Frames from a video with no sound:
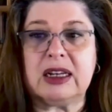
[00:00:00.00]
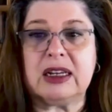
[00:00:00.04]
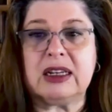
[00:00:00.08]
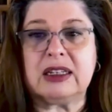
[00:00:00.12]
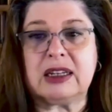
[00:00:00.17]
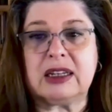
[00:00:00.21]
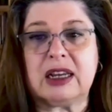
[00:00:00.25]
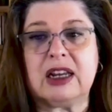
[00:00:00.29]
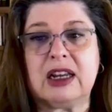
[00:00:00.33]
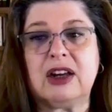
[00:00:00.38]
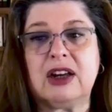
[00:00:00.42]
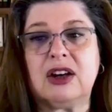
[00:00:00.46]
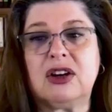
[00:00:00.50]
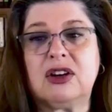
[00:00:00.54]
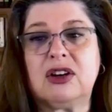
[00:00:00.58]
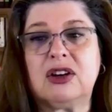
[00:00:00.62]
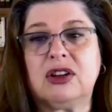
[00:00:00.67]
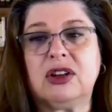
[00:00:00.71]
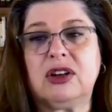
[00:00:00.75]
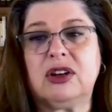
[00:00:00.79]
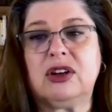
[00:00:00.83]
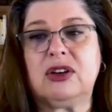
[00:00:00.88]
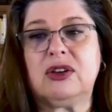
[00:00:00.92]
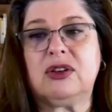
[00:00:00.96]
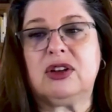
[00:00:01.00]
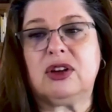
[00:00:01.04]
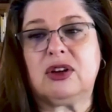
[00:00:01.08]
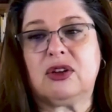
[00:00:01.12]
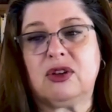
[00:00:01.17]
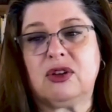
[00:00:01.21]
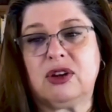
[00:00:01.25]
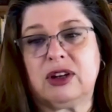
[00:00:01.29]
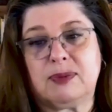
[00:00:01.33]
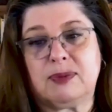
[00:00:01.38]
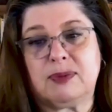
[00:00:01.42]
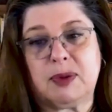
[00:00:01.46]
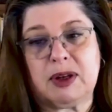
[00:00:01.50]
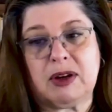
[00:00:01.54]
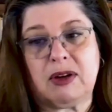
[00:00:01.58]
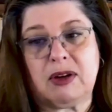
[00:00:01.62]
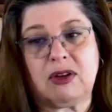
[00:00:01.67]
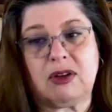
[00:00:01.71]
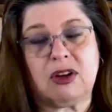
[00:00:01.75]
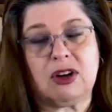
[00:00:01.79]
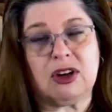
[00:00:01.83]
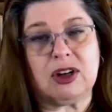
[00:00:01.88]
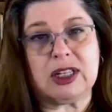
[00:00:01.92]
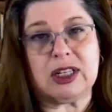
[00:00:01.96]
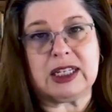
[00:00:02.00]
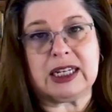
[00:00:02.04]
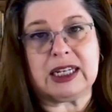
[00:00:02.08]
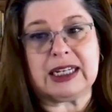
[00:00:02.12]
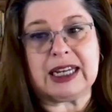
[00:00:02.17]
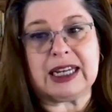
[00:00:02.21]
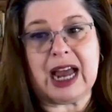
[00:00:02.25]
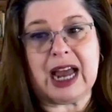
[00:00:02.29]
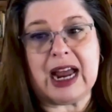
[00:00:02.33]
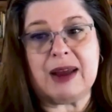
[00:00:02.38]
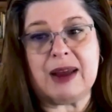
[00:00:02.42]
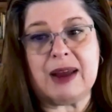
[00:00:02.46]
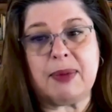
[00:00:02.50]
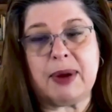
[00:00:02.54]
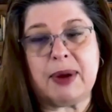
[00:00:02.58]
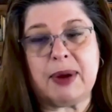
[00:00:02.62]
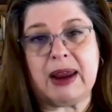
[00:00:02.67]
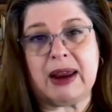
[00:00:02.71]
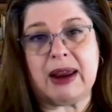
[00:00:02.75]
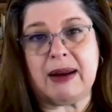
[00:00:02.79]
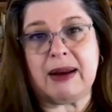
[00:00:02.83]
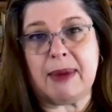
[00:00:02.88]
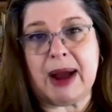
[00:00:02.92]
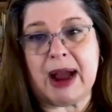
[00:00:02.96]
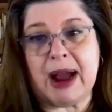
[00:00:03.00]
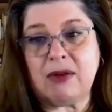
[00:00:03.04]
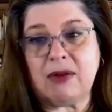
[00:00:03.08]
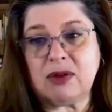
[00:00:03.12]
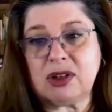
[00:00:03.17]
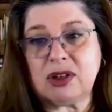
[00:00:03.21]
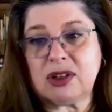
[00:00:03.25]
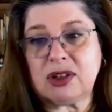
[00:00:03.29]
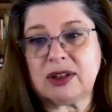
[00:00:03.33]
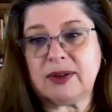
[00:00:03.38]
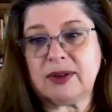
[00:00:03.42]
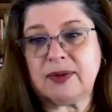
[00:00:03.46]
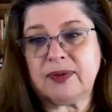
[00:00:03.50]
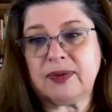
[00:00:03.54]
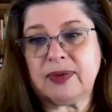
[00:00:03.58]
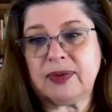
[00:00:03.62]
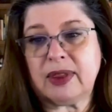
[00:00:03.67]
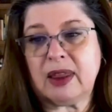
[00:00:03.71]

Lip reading: is include the cryptocurrency type and amount,